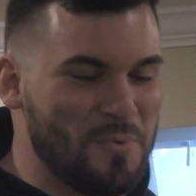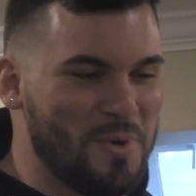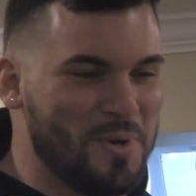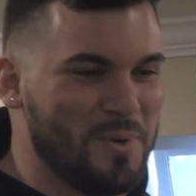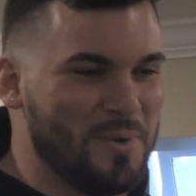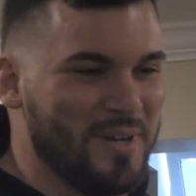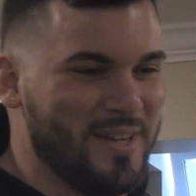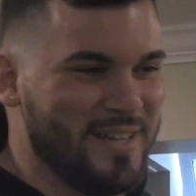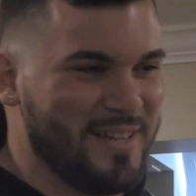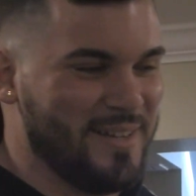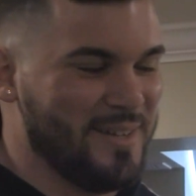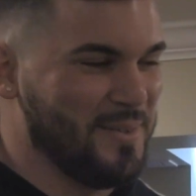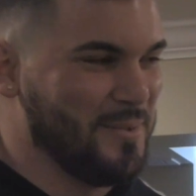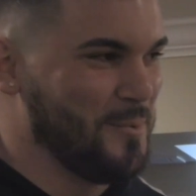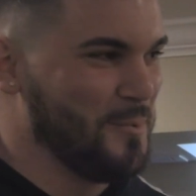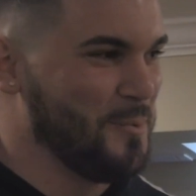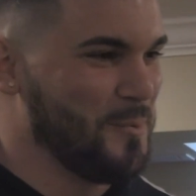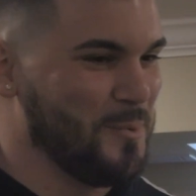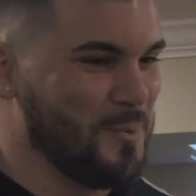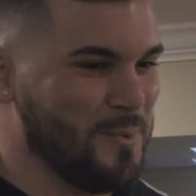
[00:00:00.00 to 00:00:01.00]
what,
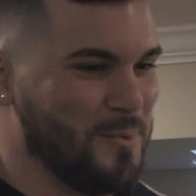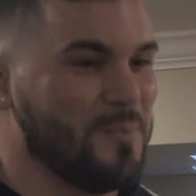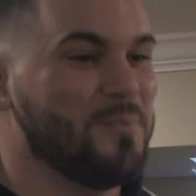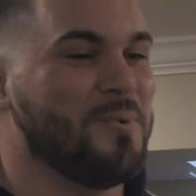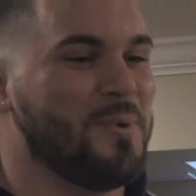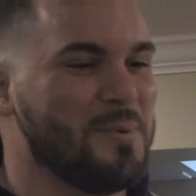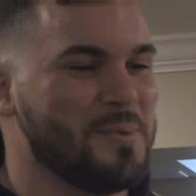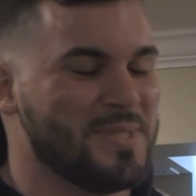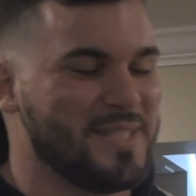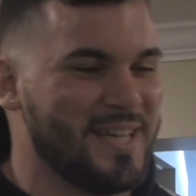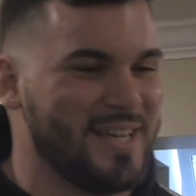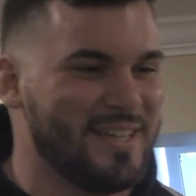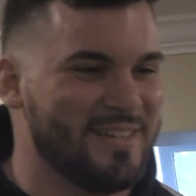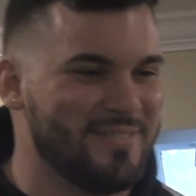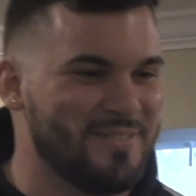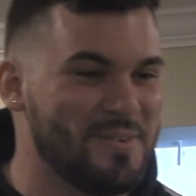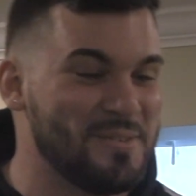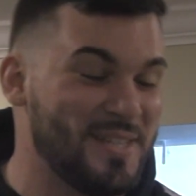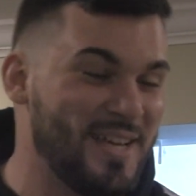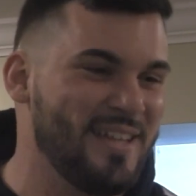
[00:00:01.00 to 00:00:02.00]
what was
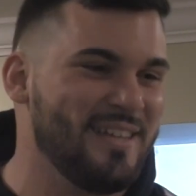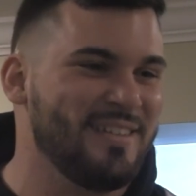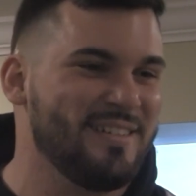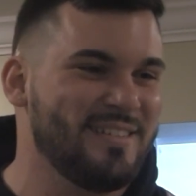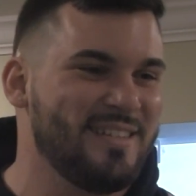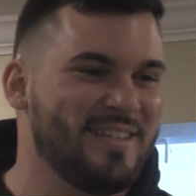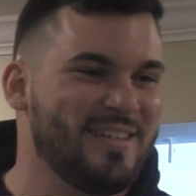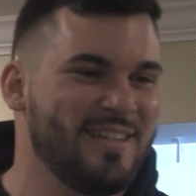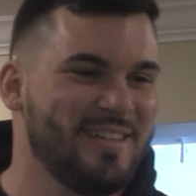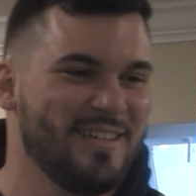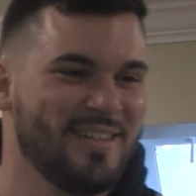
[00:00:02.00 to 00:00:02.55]
that? What was that little ditty?